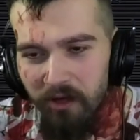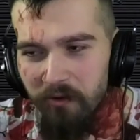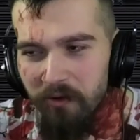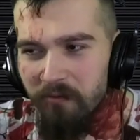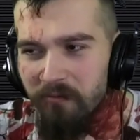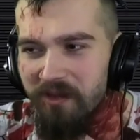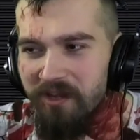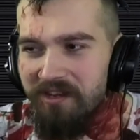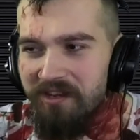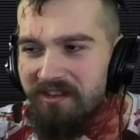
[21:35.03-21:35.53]
what
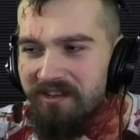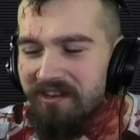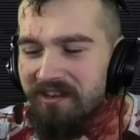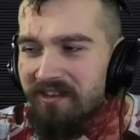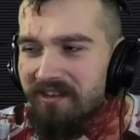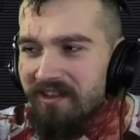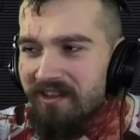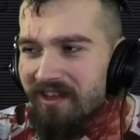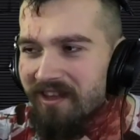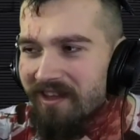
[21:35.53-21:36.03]
we
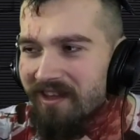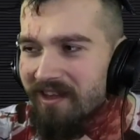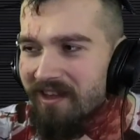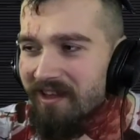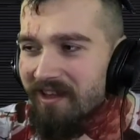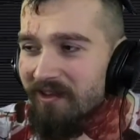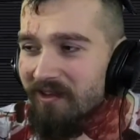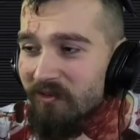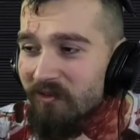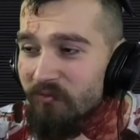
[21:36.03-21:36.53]
needed.
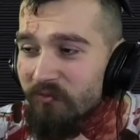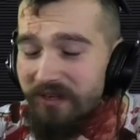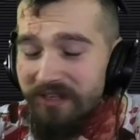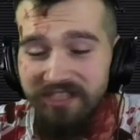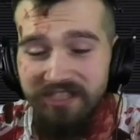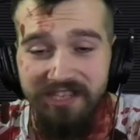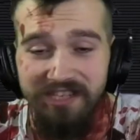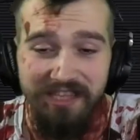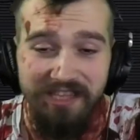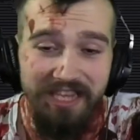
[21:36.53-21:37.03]
We
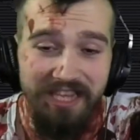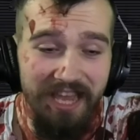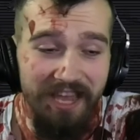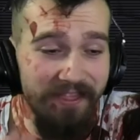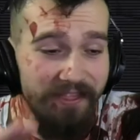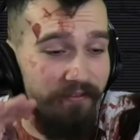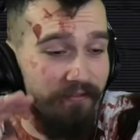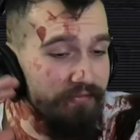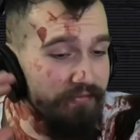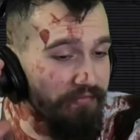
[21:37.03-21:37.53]
just need to get
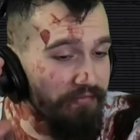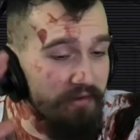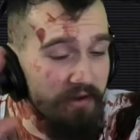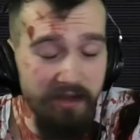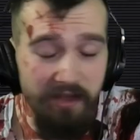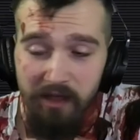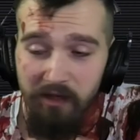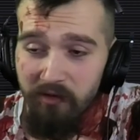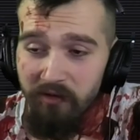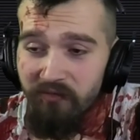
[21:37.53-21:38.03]
the
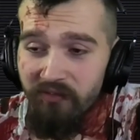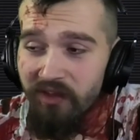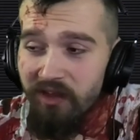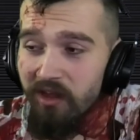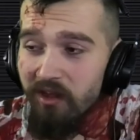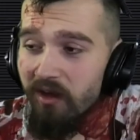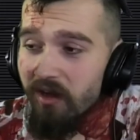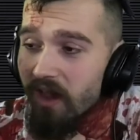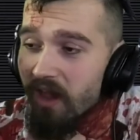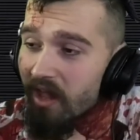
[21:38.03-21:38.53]
fuck out of
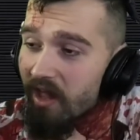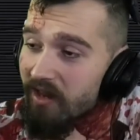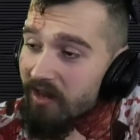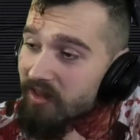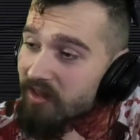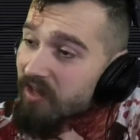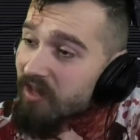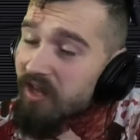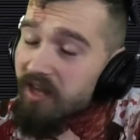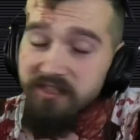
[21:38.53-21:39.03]
here
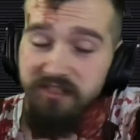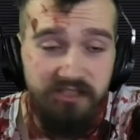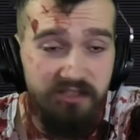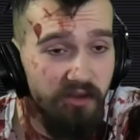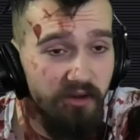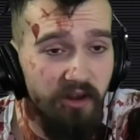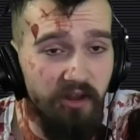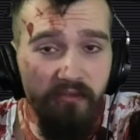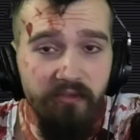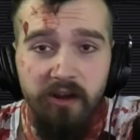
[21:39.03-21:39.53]
and head
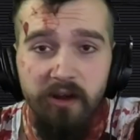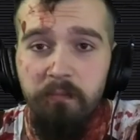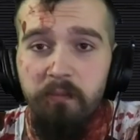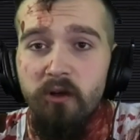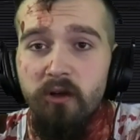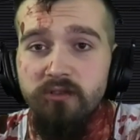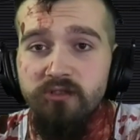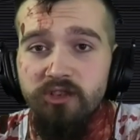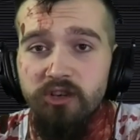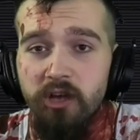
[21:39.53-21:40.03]
straight for a
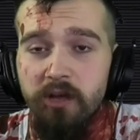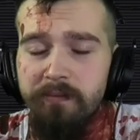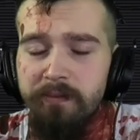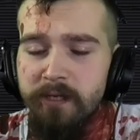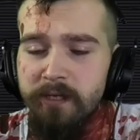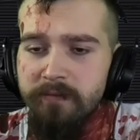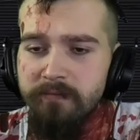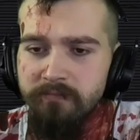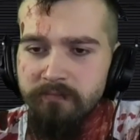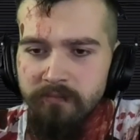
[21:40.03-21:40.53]
pawn shop.
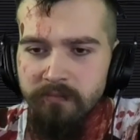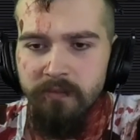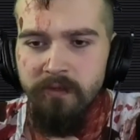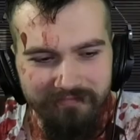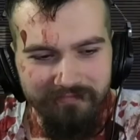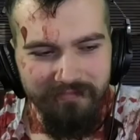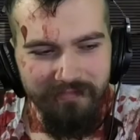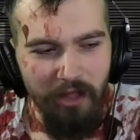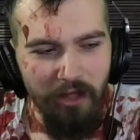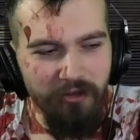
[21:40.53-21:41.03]

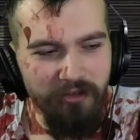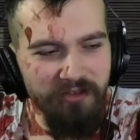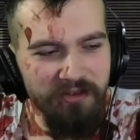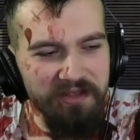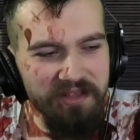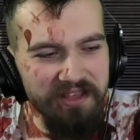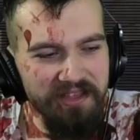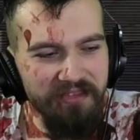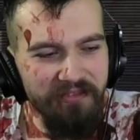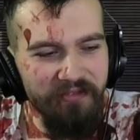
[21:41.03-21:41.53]
Also, I
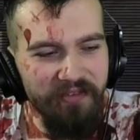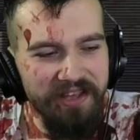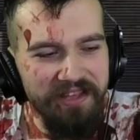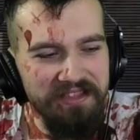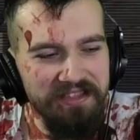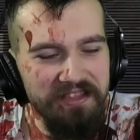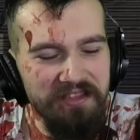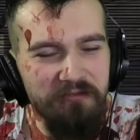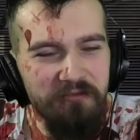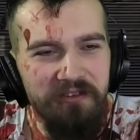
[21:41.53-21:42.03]
like the fact
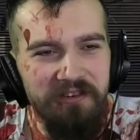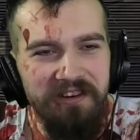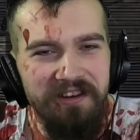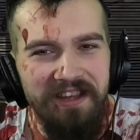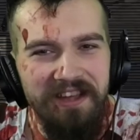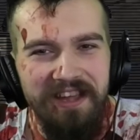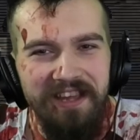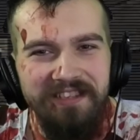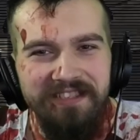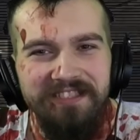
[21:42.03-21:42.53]
that they
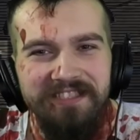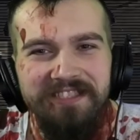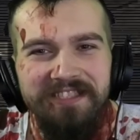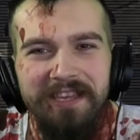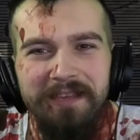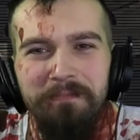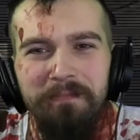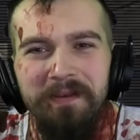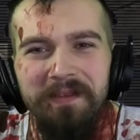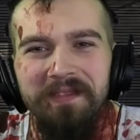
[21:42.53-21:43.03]
were just
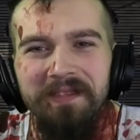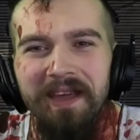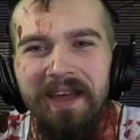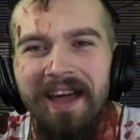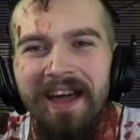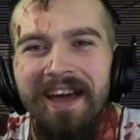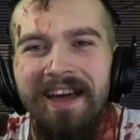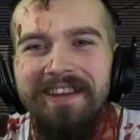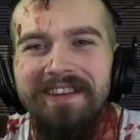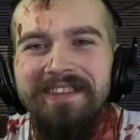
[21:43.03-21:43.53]
keeping the
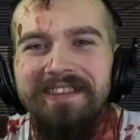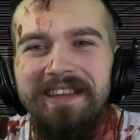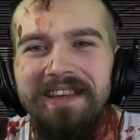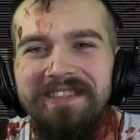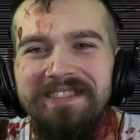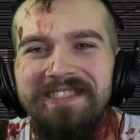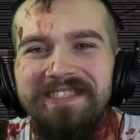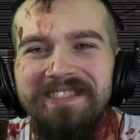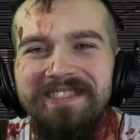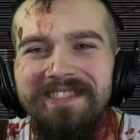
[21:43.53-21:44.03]
hand
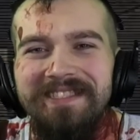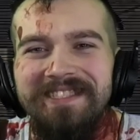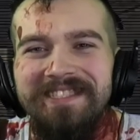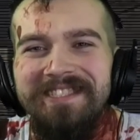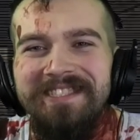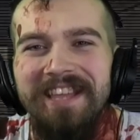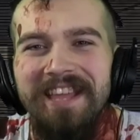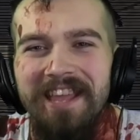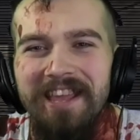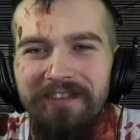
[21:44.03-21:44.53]
nice and
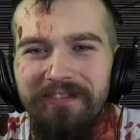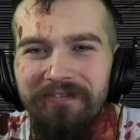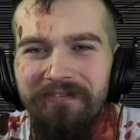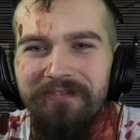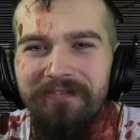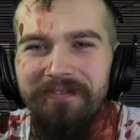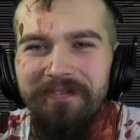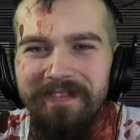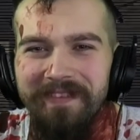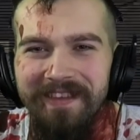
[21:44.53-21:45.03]

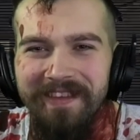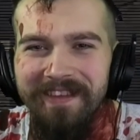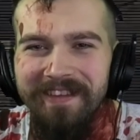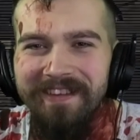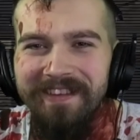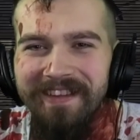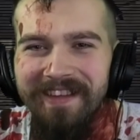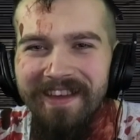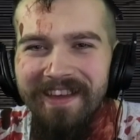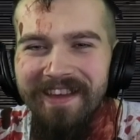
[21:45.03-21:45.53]
safe
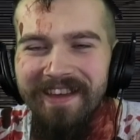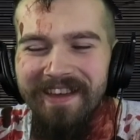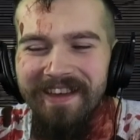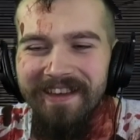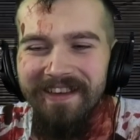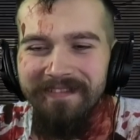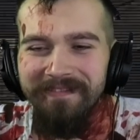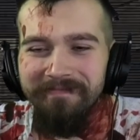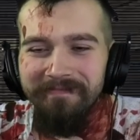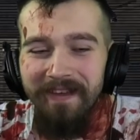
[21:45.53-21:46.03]
in
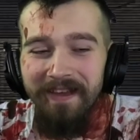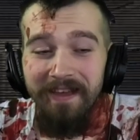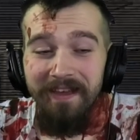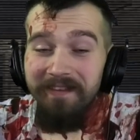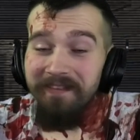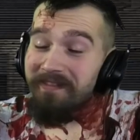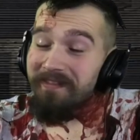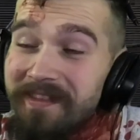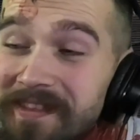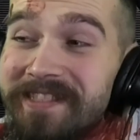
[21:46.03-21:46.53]
the
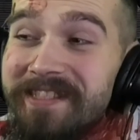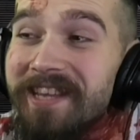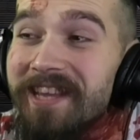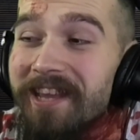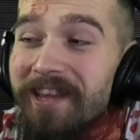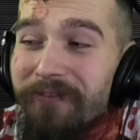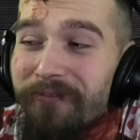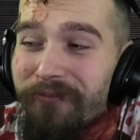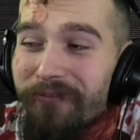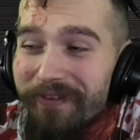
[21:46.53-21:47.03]

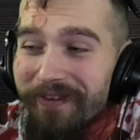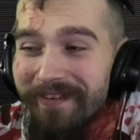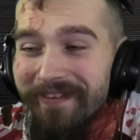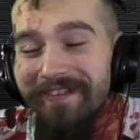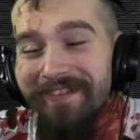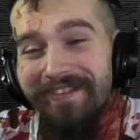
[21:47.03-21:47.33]
safe.